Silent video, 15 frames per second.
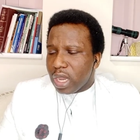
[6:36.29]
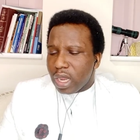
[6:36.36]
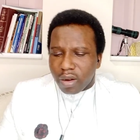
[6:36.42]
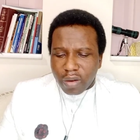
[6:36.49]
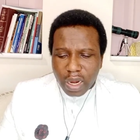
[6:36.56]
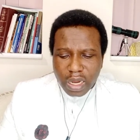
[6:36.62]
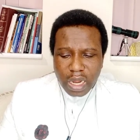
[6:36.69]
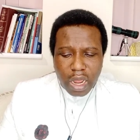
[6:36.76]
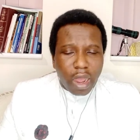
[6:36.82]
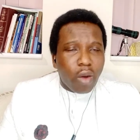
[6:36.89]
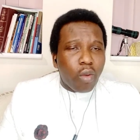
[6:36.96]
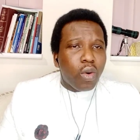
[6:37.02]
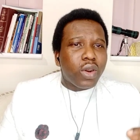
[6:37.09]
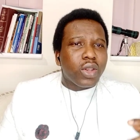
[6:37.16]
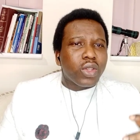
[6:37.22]
Right now, I
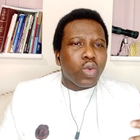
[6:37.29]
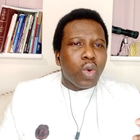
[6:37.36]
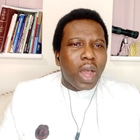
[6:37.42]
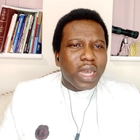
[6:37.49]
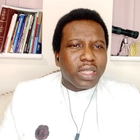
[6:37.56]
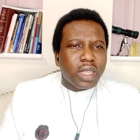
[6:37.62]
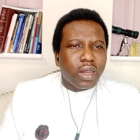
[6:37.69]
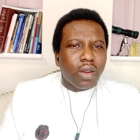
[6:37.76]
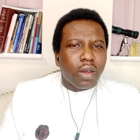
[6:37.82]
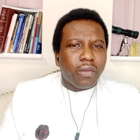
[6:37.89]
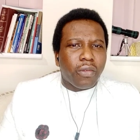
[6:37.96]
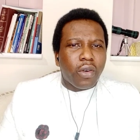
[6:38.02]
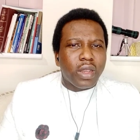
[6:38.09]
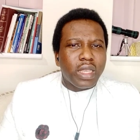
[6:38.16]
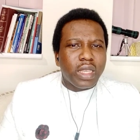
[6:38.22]
want us to ask the Lord
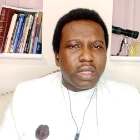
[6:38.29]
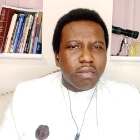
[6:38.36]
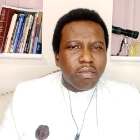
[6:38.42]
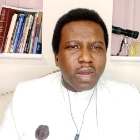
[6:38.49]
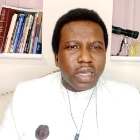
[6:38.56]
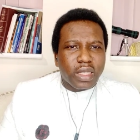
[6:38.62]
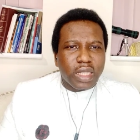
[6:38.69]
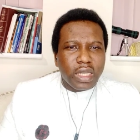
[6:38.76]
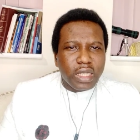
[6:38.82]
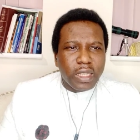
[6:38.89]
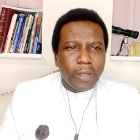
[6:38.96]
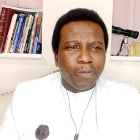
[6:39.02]
for his mercies.